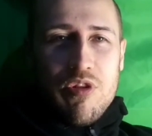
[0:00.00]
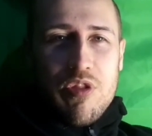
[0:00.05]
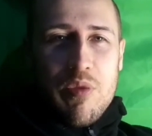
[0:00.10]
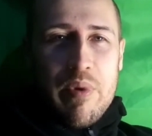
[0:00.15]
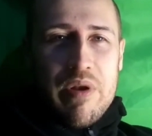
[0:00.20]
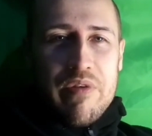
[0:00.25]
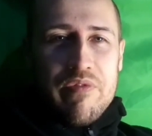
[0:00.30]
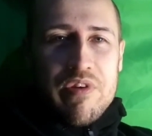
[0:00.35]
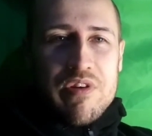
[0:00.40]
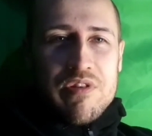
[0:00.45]
the
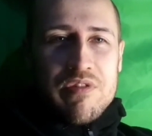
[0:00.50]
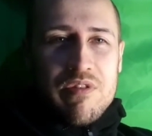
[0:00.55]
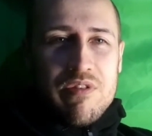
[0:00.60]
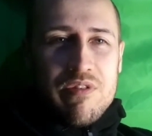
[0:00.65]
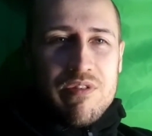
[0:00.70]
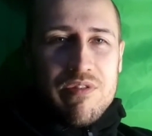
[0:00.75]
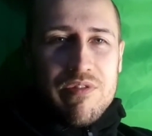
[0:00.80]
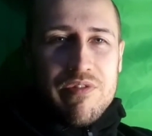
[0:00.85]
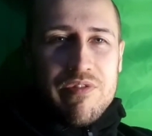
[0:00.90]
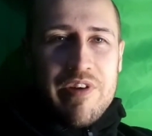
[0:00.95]
benefit
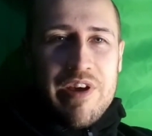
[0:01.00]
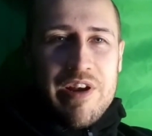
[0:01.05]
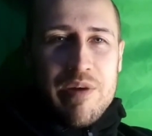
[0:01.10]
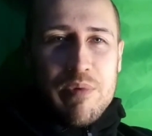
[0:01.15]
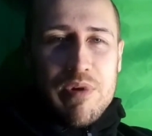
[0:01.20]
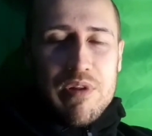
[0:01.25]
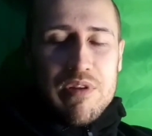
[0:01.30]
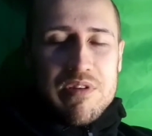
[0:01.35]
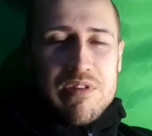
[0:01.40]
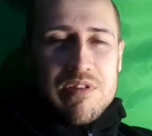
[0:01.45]
of
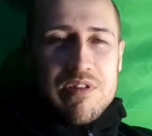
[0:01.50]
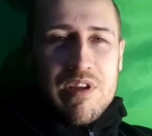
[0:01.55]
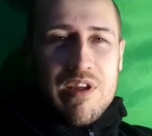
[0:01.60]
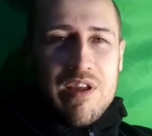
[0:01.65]
animals